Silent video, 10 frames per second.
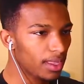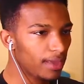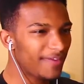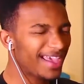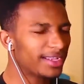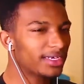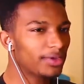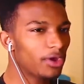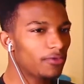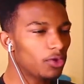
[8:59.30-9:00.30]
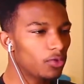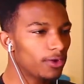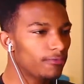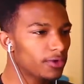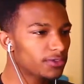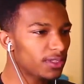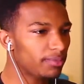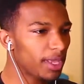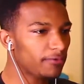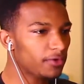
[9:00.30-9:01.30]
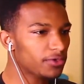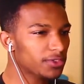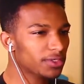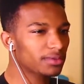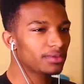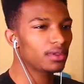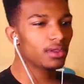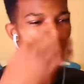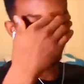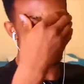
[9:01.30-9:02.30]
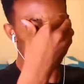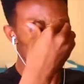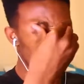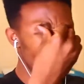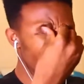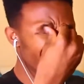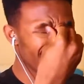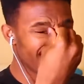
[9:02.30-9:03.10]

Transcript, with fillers: In fact, should we go for the wood first or the bed first? Wood or bed?